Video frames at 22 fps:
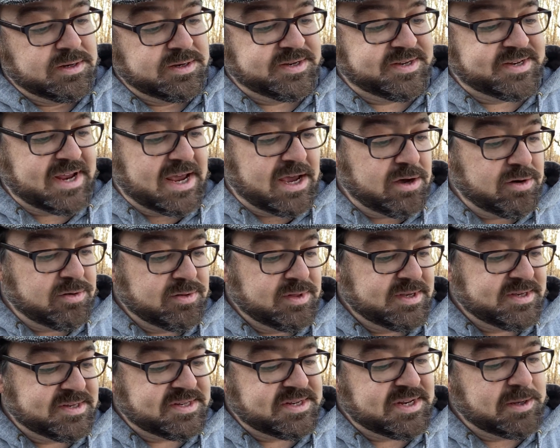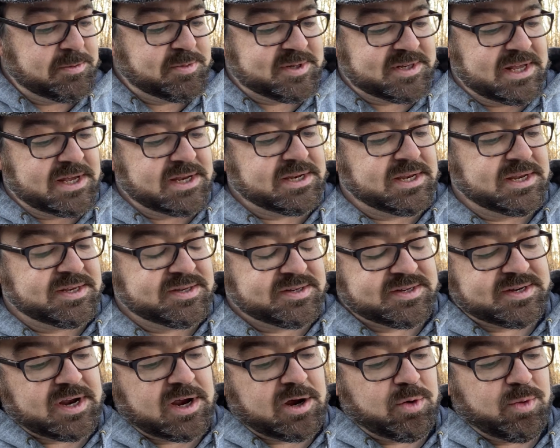Down the steep slanting
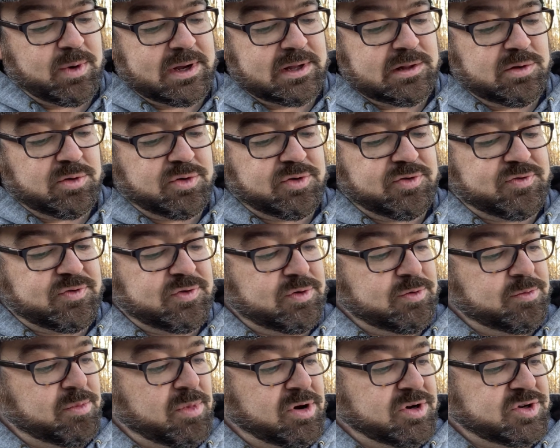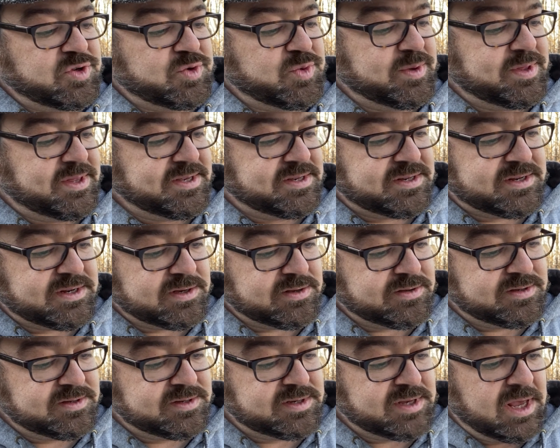stairway Lord Droon marched with the
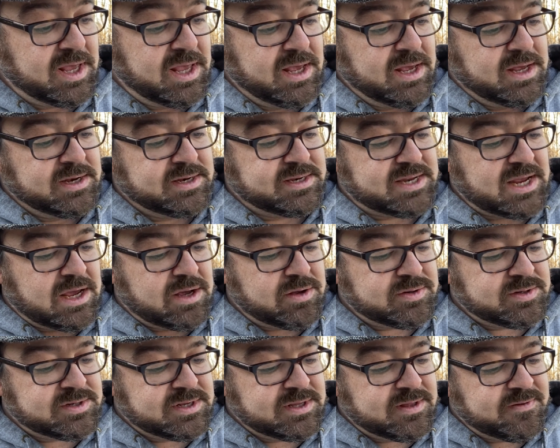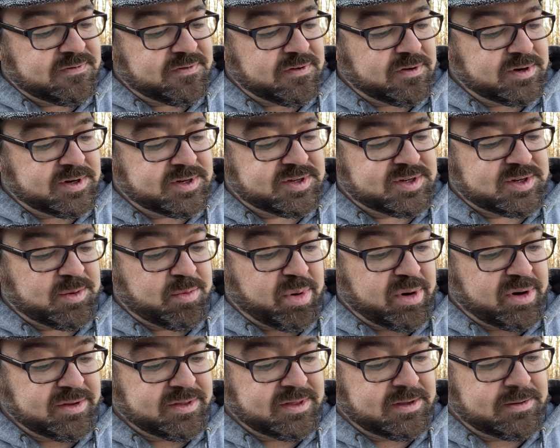stilts, down to the furnace to
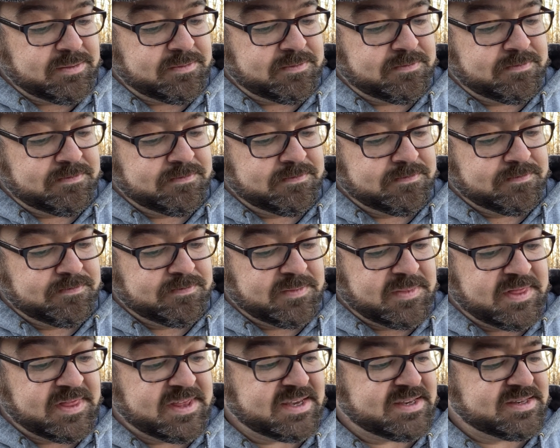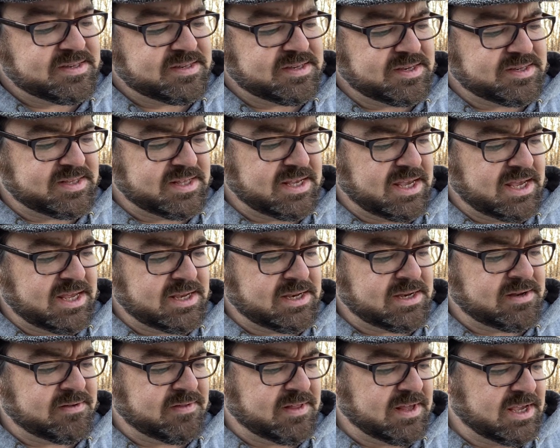burn them. This is the
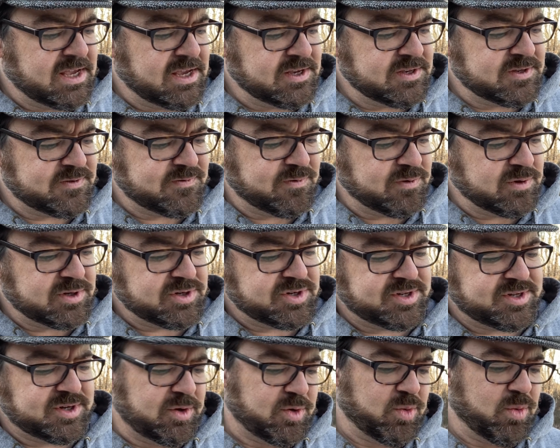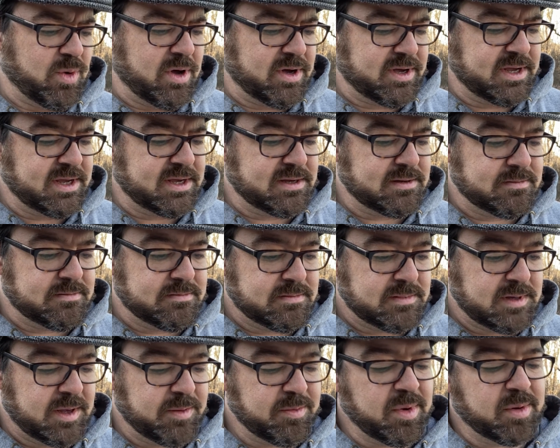end of the king's foolish stilt walking,
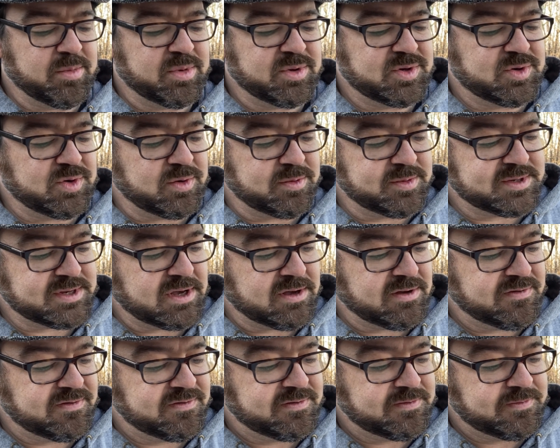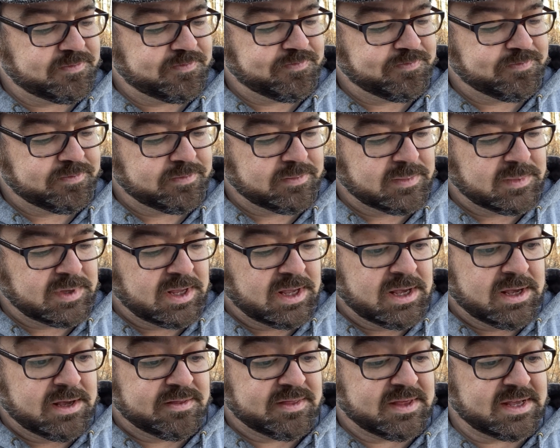he mumbled to himself.
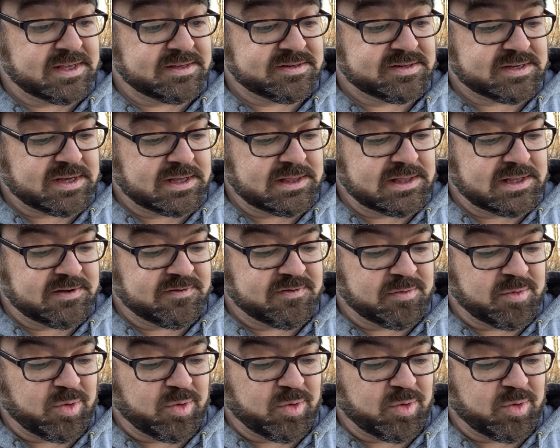Then suddenly from